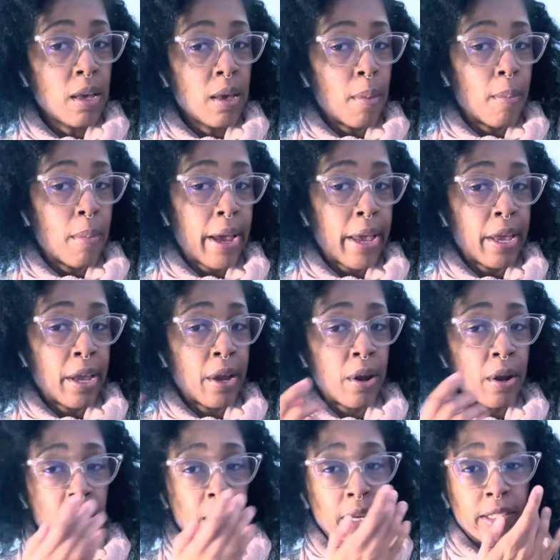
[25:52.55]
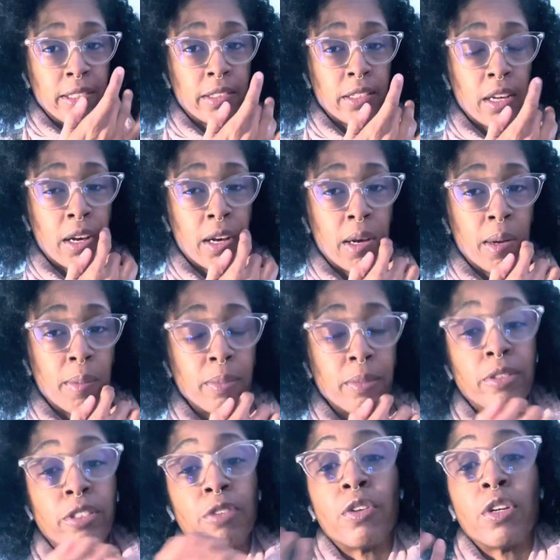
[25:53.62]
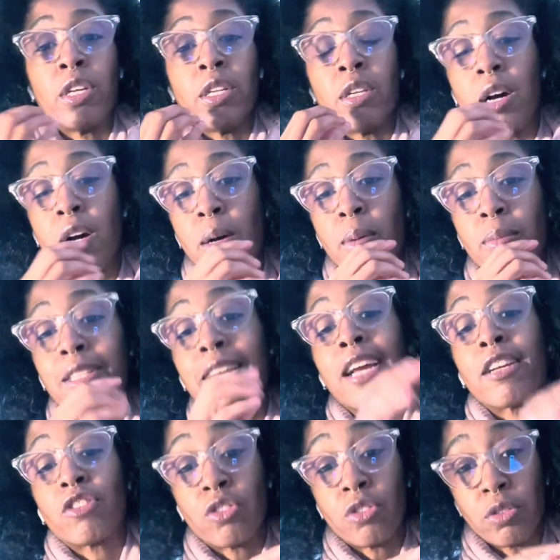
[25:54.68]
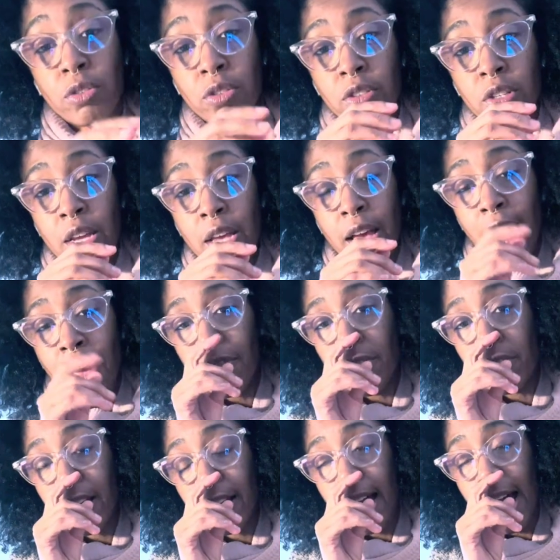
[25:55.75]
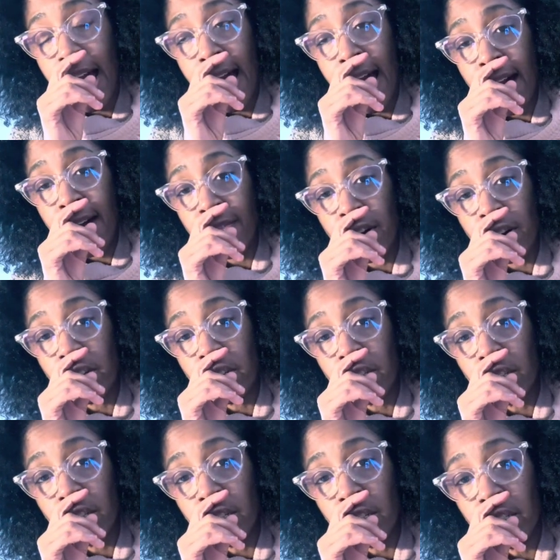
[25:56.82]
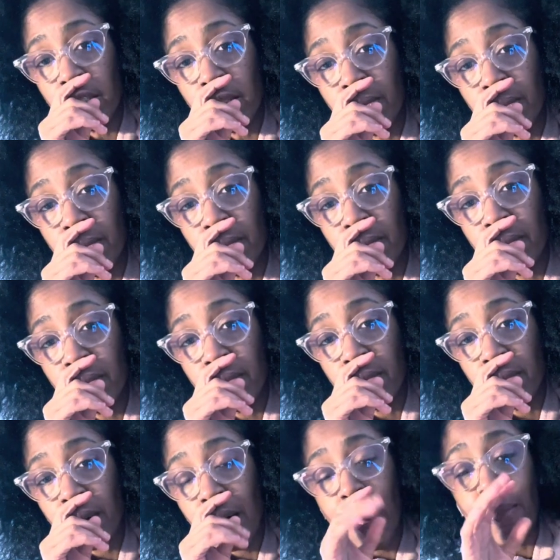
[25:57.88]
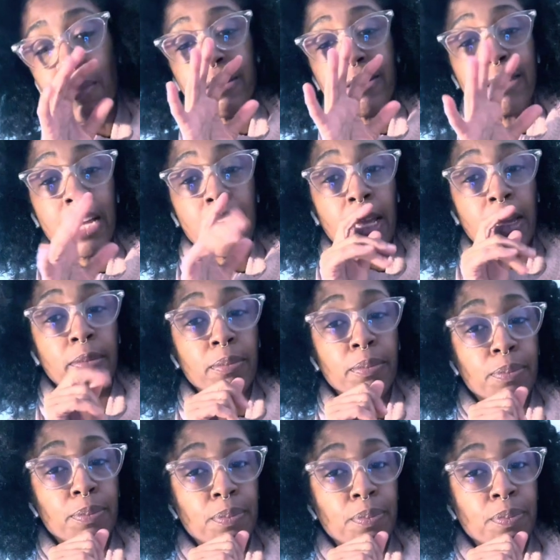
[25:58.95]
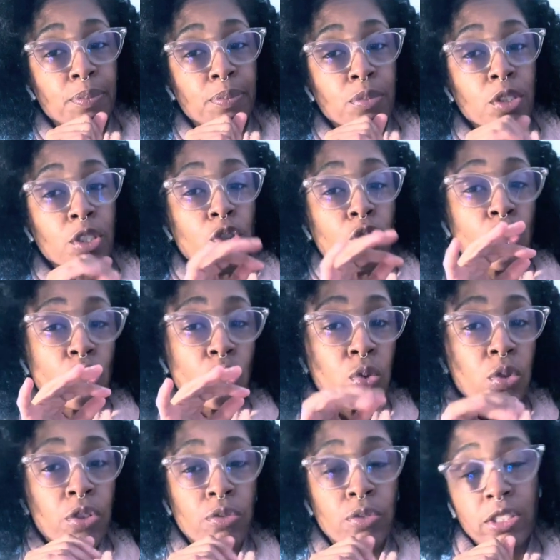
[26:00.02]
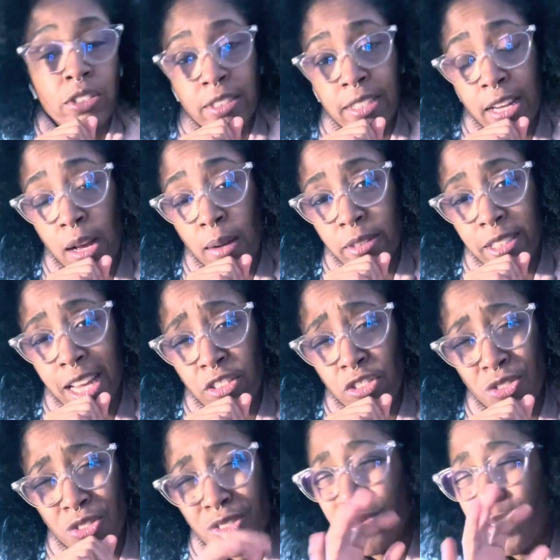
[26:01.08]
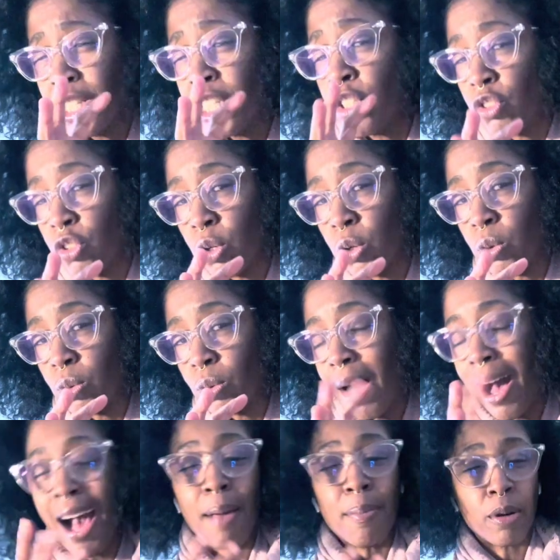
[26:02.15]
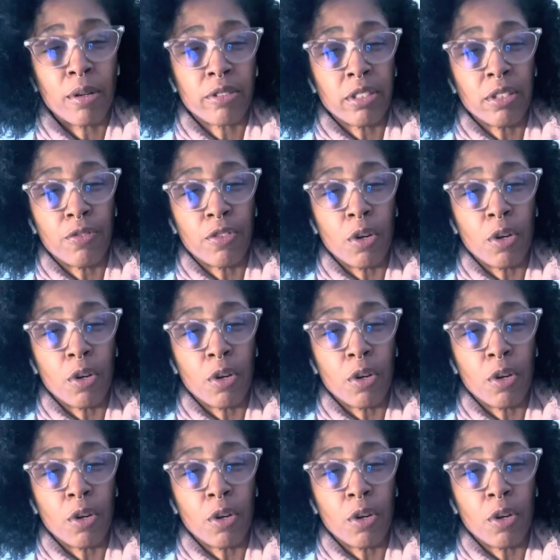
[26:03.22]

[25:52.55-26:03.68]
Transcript: my hair is different textures. I feel like I have a good, I'm gonna say 2 to 3 of textures, really 2. I personally feel